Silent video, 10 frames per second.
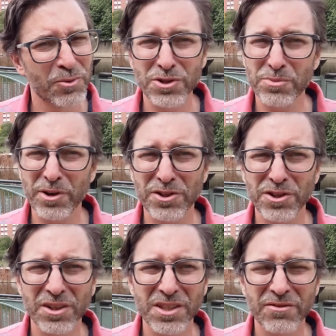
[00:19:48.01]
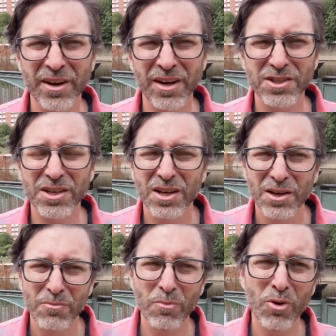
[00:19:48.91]
we're spiritually disadvantaged.
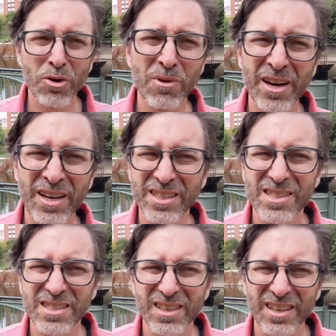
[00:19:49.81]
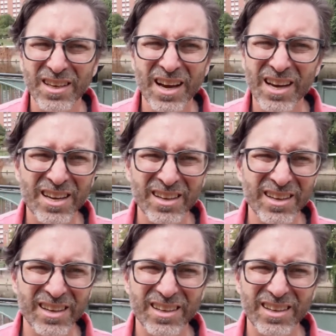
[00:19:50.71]
More money's not going
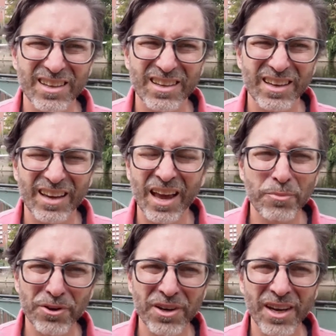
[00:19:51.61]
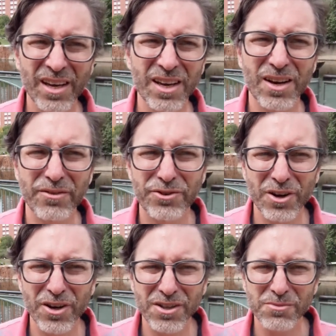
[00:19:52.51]
to help your kid get off
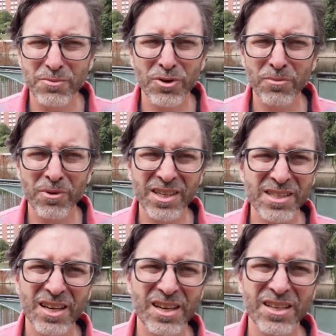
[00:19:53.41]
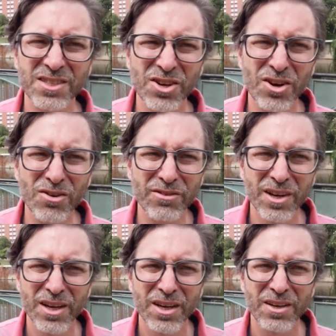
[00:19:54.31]
drugs. More money's not going to solve
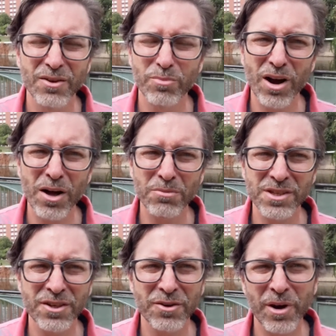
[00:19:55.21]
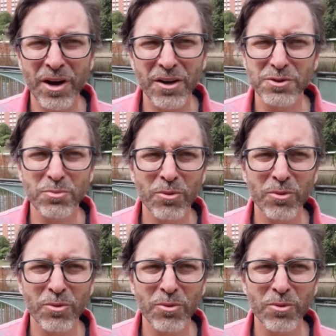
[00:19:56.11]
the problems in your marriage.